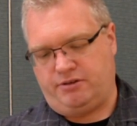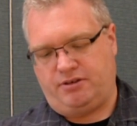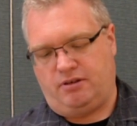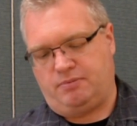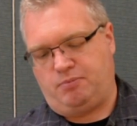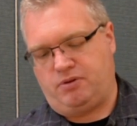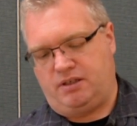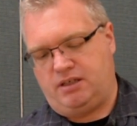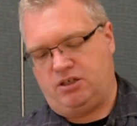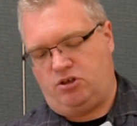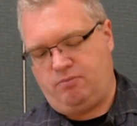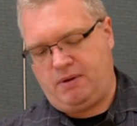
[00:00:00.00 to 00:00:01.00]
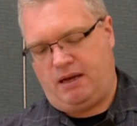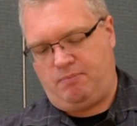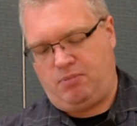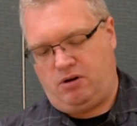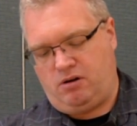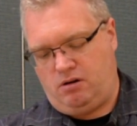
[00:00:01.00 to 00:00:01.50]
So let's put the tissue
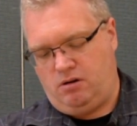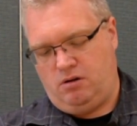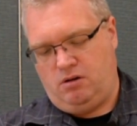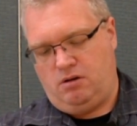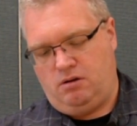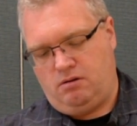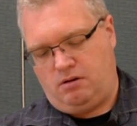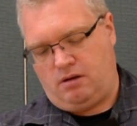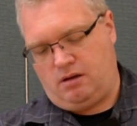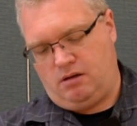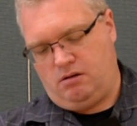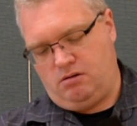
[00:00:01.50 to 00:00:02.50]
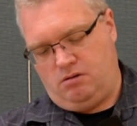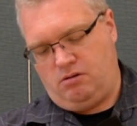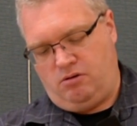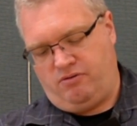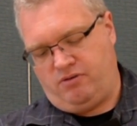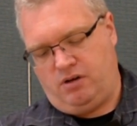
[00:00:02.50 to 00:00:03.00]
paper
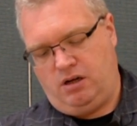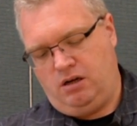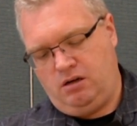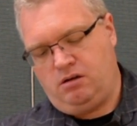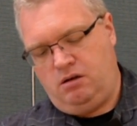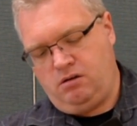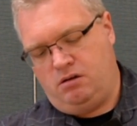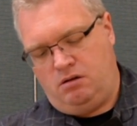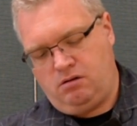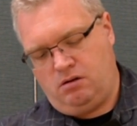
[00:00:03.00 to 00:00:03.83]
over here.